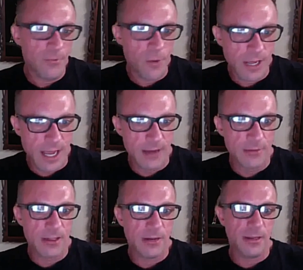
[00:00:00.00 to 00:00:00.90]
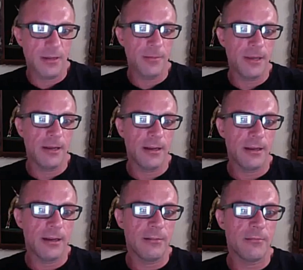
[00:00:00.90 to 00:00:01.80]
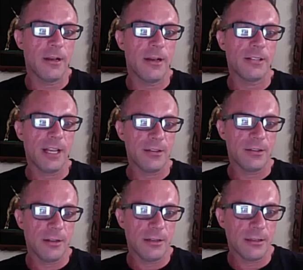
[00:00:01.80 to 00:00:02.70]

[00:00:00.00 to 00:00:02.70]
one guy who's going to be competing in Los Angeles,